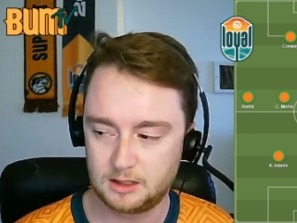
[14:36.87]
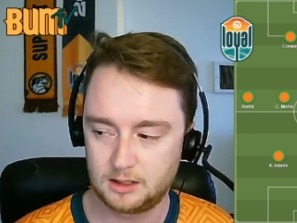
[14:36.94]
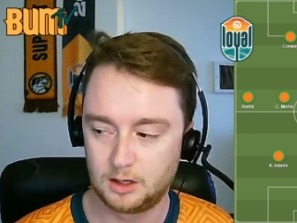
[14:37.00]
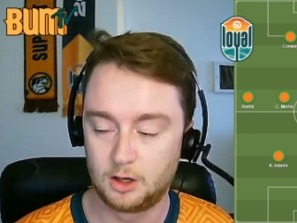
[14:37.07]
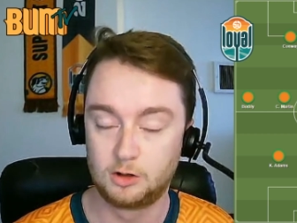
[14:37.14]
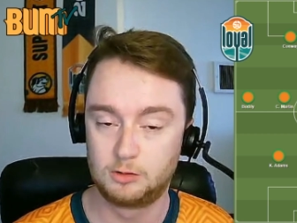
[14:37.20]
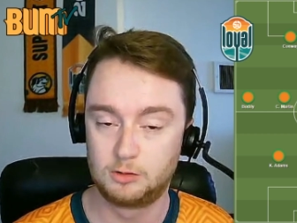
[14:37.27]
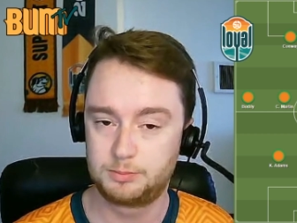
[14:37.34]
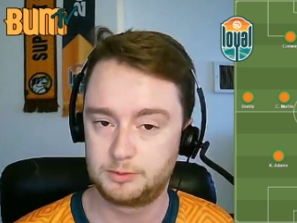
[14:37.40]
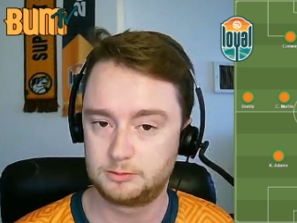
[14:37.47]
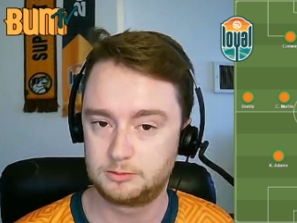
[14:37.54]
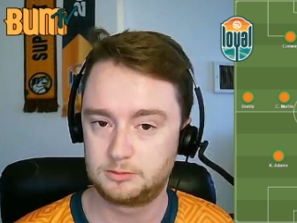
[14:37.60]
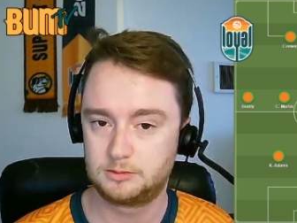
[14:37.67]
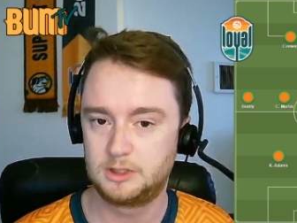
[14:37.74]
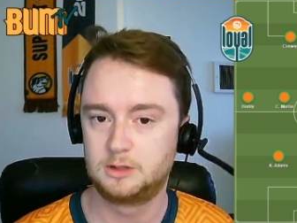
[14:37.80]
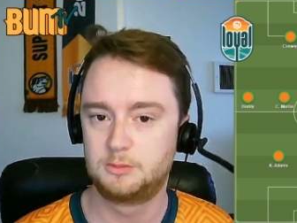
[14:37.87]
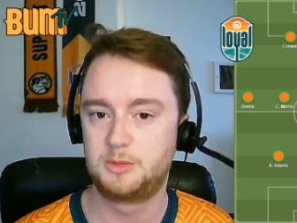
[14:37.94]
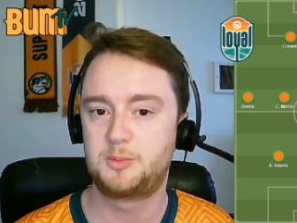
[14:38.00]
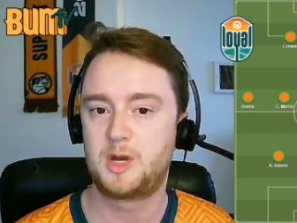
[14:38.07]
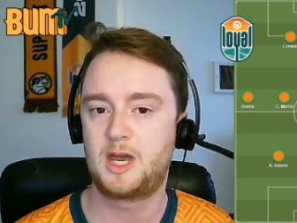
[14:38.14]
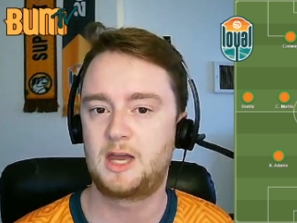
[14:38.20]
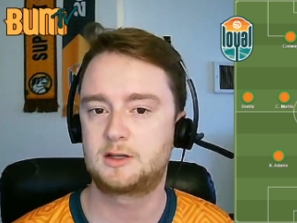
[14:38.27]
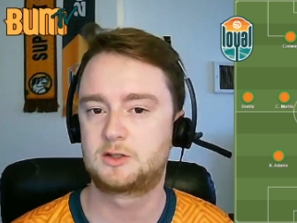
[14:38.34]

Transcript: hope he'll be back.